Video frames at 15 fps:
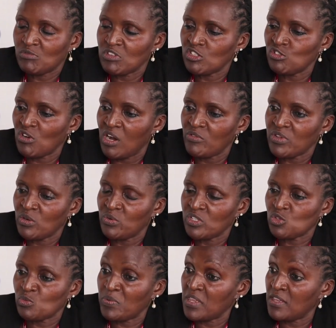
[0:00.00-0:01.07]
We didn't know how we were going
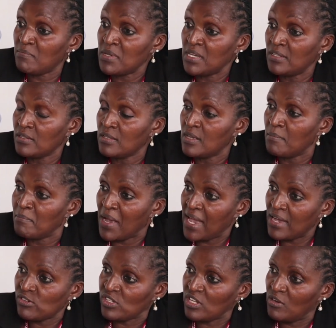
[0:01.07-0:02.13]
to pay the bill. My
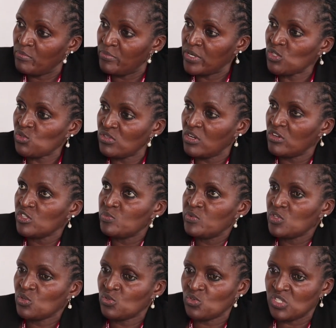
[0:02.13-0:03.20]
house help went to the
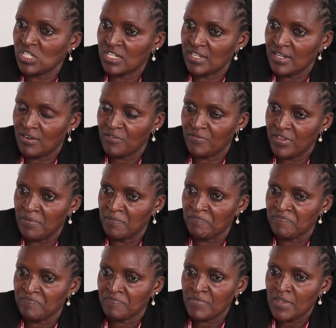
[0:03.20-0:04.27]
hospital to take care of them.
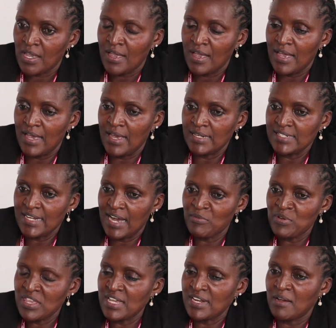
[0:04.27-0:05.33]
And
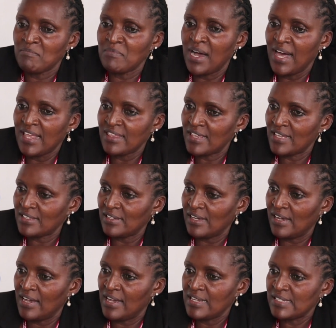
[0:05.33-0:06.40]
within a month,
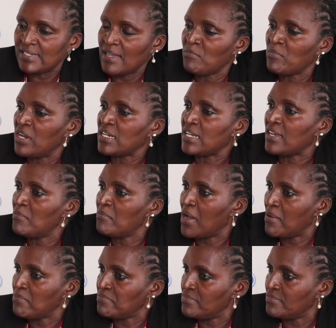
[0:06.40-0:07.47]
someone came
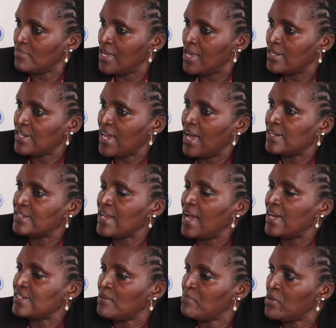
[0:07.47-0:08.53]
up and had
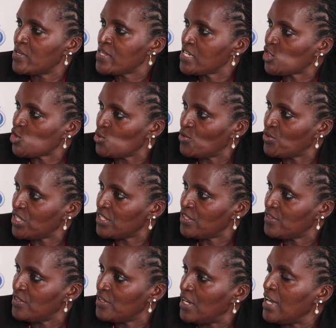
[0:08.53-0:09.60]
heard about the story
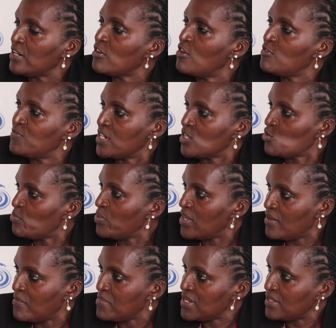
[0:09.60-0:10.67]
and offered to pay
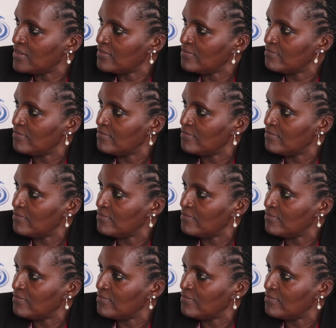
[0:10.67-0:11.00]
the bill.